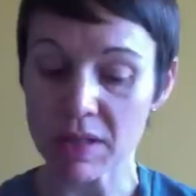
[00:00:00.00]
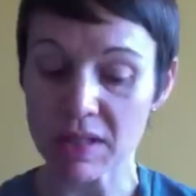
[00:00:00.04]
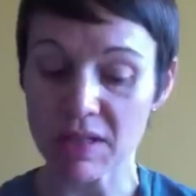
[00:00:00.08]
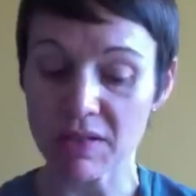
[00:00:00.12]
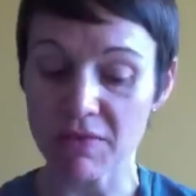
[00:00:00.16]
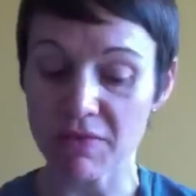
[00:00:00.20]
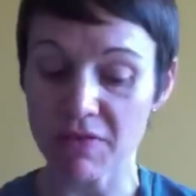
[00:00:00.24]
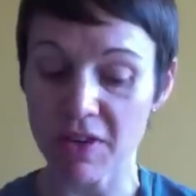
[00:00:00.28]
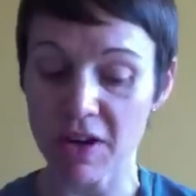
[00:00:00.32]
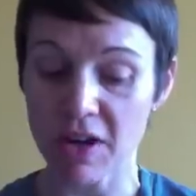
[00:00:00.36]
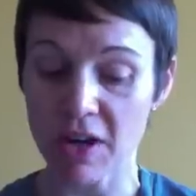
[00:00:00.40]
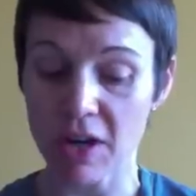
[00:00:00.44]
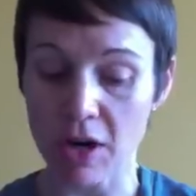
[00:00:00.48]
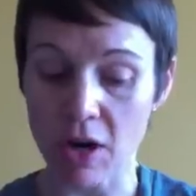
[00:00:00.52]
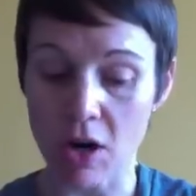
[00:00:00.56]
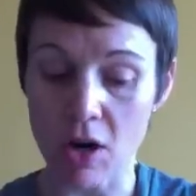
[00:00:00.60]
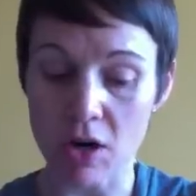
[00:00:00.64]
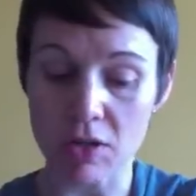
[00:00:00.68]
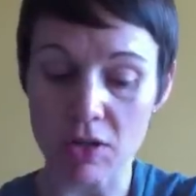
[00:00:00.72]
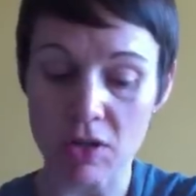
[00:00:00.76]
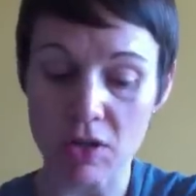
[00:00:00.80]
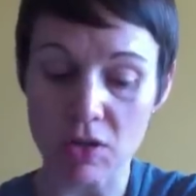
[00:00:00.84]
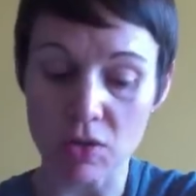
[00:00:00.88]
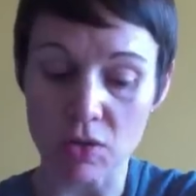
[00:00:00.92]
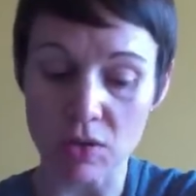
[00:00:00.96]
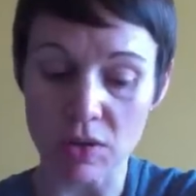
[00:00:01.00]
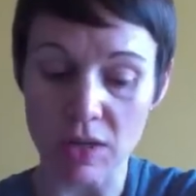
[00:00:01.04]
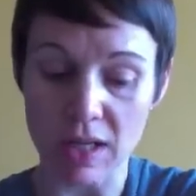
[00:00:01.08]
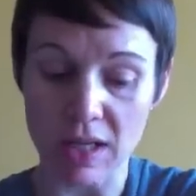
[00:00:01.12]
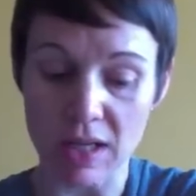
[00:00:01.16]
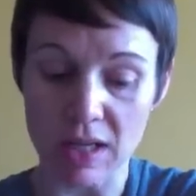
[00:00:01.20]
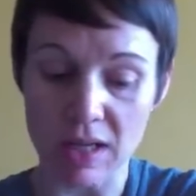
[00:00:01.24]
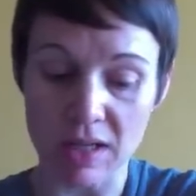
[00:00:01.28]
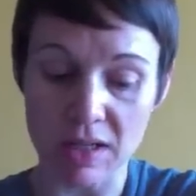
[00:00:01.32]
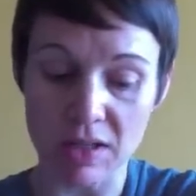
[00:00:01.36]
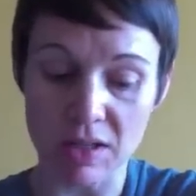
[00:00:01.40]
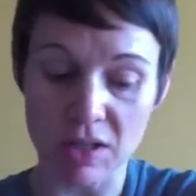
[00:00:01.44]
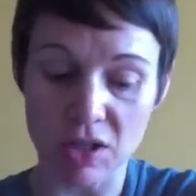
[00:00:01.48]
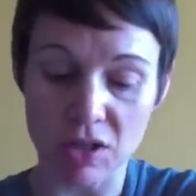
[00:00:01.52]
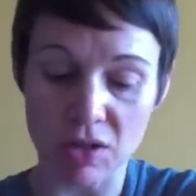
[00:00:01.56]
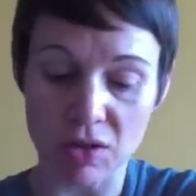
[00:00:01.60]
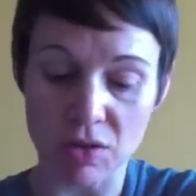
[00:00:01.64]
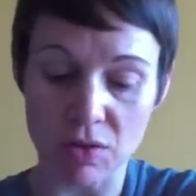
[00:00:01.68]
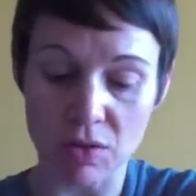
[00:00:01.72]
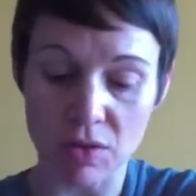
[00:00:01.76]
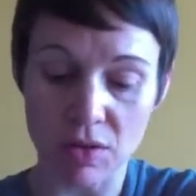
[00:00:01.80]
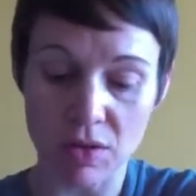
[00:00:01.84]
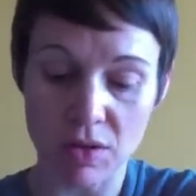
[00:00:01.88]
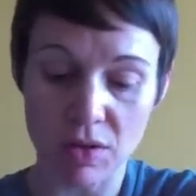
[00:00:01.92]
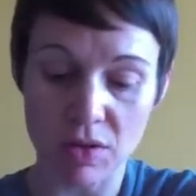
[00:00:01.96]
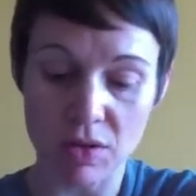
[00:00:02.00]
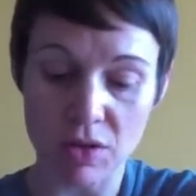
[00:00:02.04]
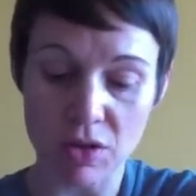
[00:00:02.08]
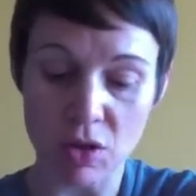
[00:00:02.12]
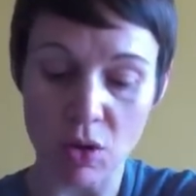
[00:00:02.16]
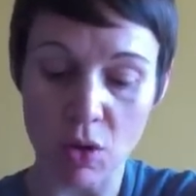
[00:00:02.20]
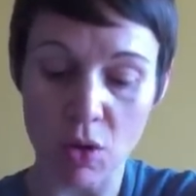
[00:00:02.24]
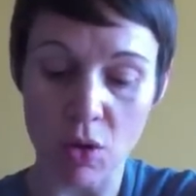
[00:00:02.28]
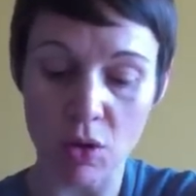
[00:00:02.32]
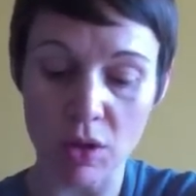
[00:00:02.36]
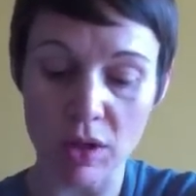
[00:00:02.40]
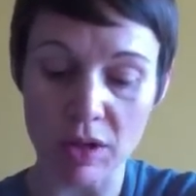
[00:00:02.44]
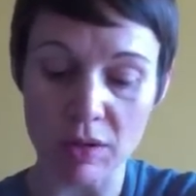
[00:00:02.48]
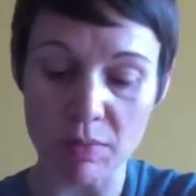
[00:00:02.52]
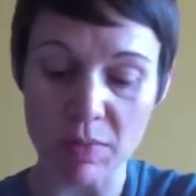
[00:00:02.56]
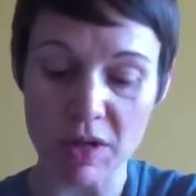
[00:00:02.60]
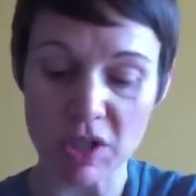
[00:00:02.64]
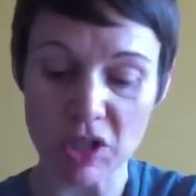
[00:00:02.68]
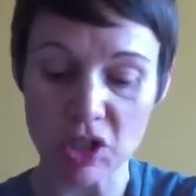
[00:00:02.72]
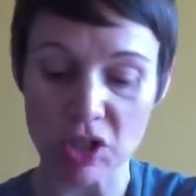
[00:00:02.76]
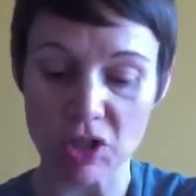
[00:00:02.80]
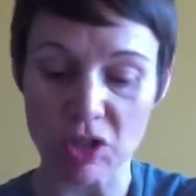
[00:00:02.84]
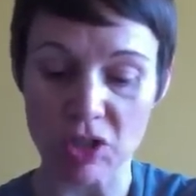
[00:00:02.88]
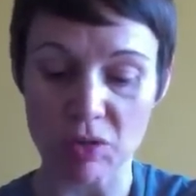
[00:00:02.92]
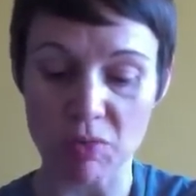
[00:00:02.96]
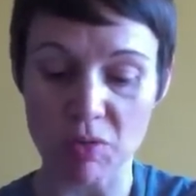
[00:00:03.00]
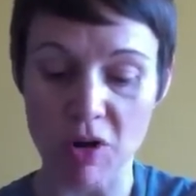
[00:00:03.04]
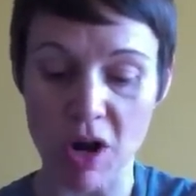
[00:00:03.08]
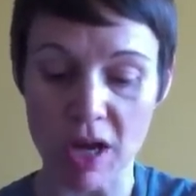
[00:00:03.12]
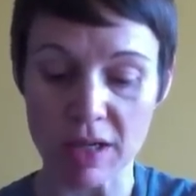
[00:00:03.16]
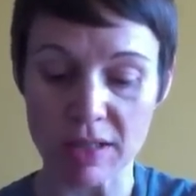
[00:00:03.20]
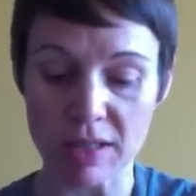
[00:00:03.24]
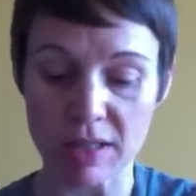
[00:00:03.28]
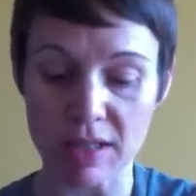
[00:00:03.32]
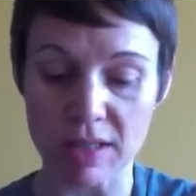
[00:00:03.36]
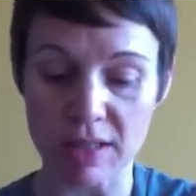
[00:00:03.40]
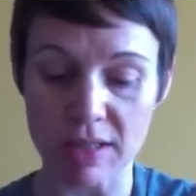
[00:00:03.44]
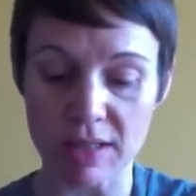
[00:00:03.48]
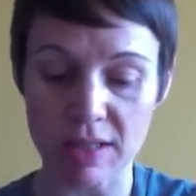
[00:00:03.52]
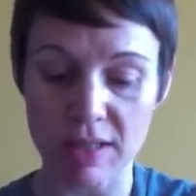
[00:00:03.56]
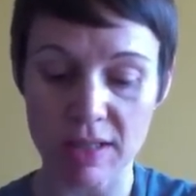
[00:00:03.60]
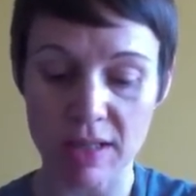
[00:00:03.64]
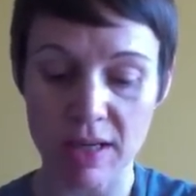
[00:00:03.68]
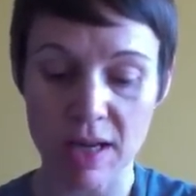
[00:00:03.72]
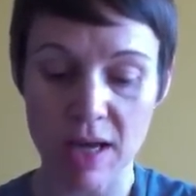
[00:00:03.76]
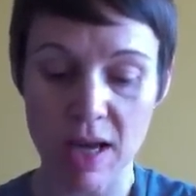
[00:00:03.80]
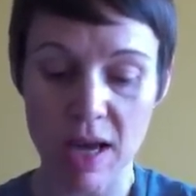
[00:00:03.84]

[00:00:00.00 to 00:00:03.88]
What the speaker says: "It's a very hard school to get into. There's a whole admissions process.